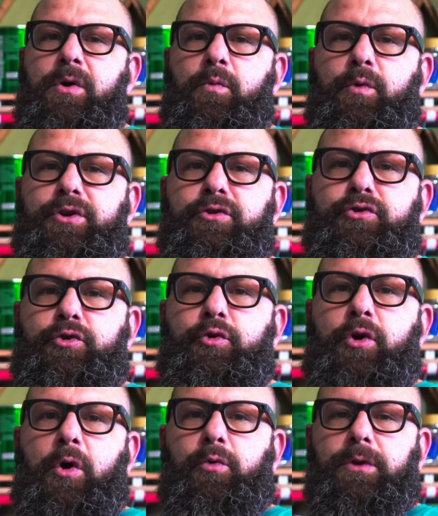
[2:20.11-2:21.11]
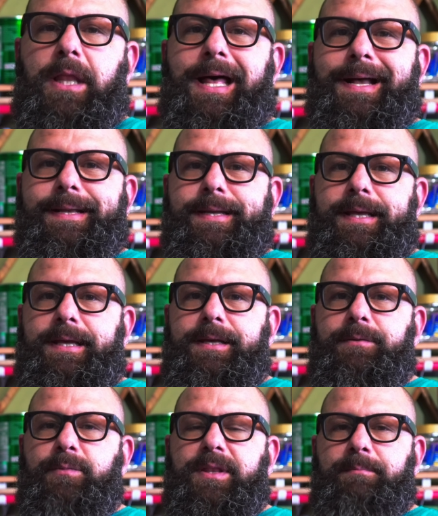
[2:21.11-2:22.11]
When you do go line
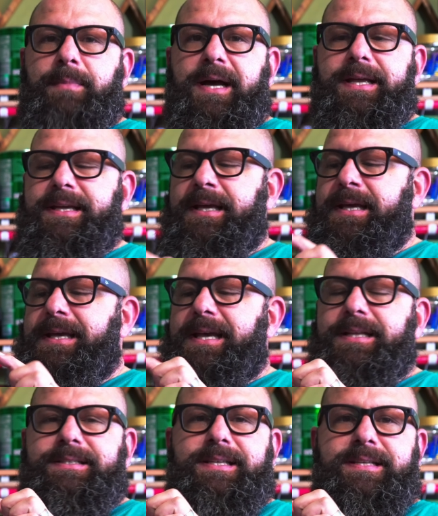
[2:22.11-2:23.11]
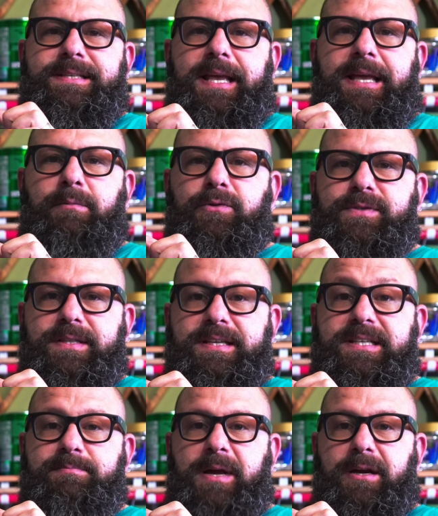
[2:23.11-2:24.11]
in with a mic, it disables
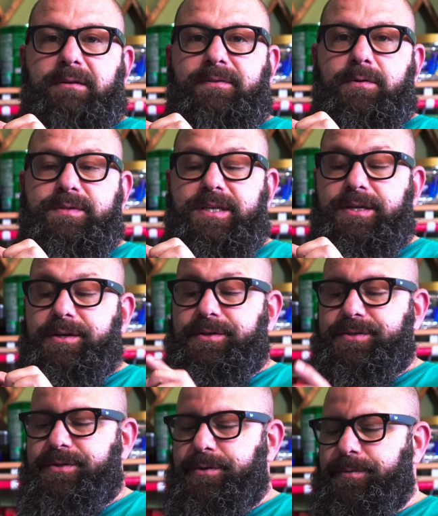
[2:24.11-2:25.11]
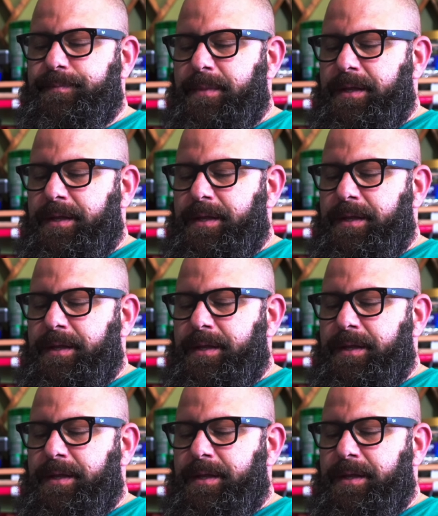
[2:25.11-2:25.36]
these microphones here, so